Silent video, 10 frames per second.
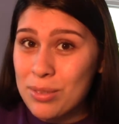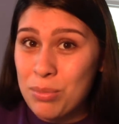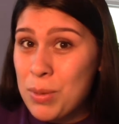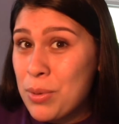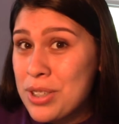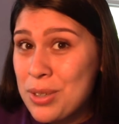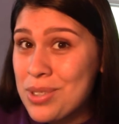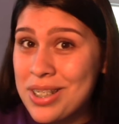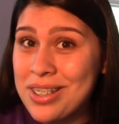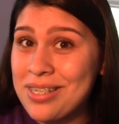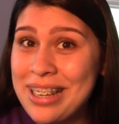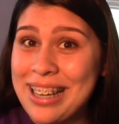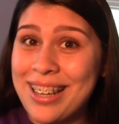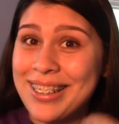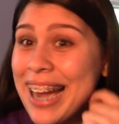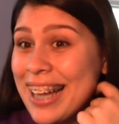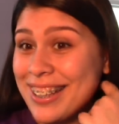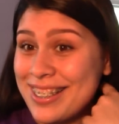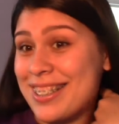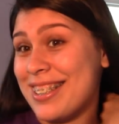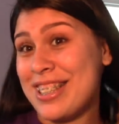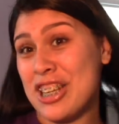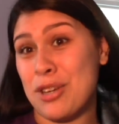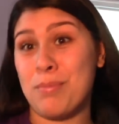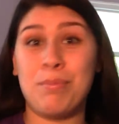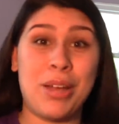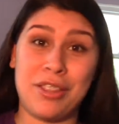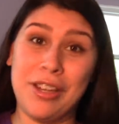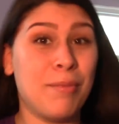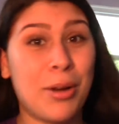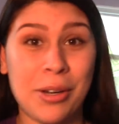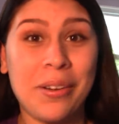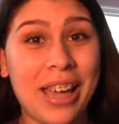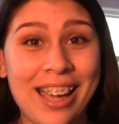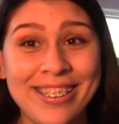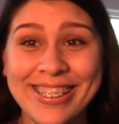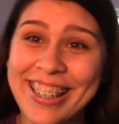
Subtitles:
People said it was good, and I listened to Bethany Moto, okay?